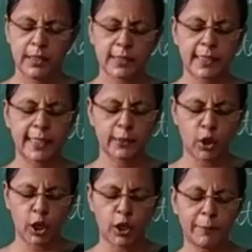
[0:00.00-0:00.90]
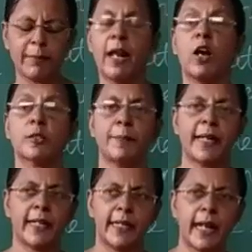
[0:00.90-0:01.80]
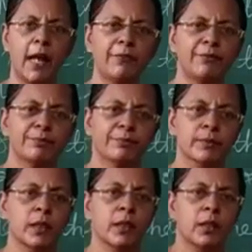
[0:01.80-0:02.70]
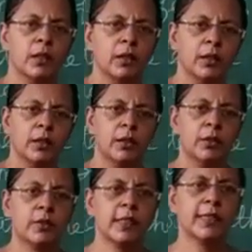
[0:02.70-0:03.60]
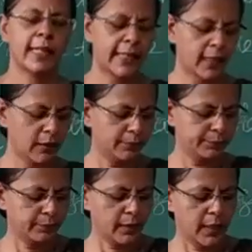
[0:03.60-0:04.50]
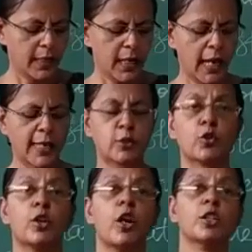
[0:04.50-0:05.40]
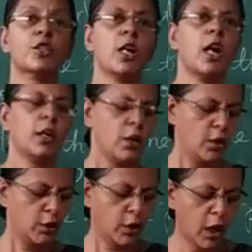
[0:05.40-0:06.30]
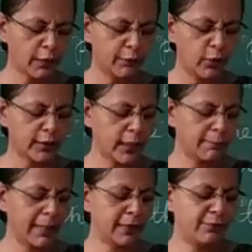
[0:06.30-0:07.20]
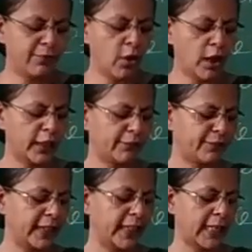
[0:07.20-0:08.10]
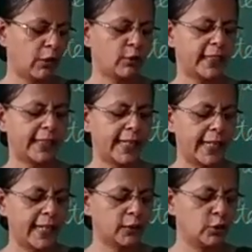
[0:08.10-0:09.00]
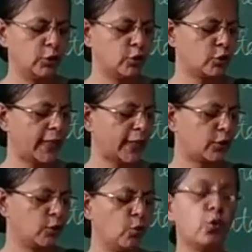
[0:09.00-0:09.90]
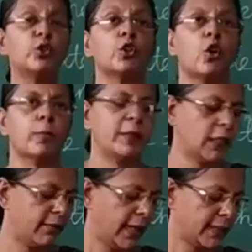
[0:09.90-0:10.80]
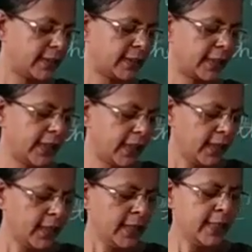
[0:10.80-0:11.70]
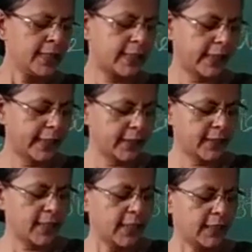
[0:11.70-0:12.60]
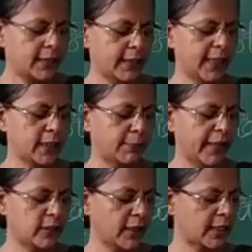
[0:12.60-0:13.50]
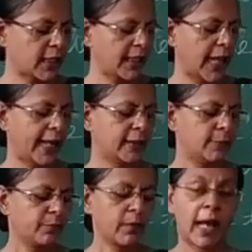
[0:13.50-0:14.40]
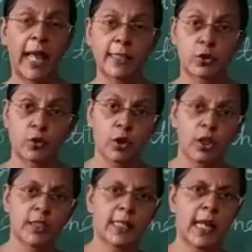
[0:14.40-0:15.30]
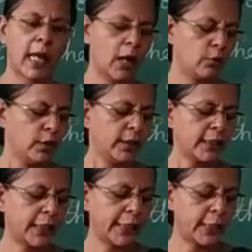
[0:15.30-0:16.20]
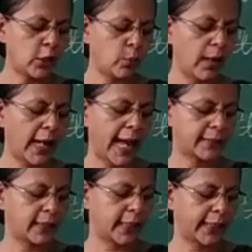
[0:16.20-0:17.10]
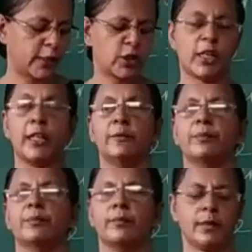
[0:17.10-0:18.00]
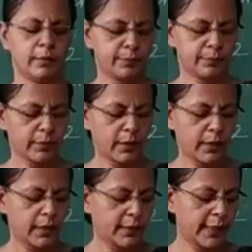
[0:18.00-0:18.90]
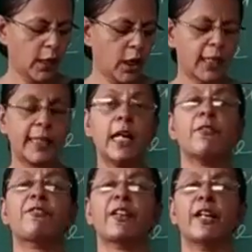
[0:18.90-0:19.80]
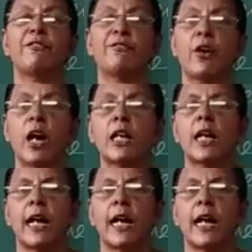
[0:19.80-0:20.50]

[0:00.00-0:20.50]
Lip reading: Second column, last paragraph. You see there, astronauts are not floating but falling freely around the air due to their huge orbital velocity, since space station and astronauts have equal acceleration. They are under free fall